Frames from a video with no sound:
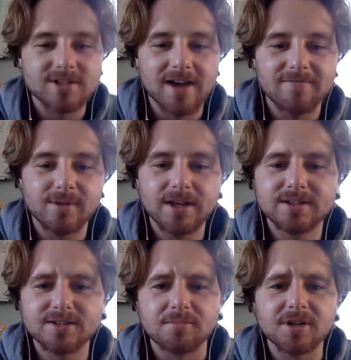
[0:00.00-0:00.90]
have
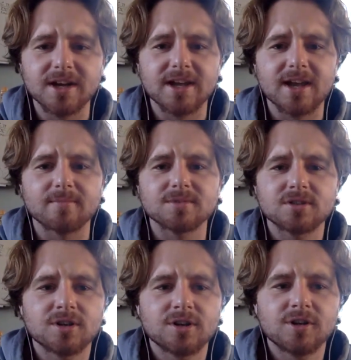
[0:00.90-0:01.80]
played some tight games.
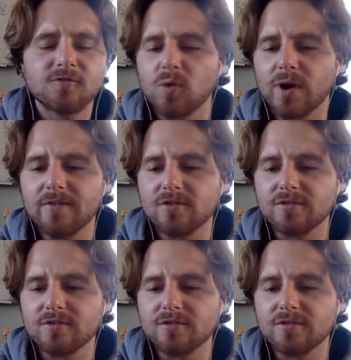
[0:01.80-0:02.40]
For whatever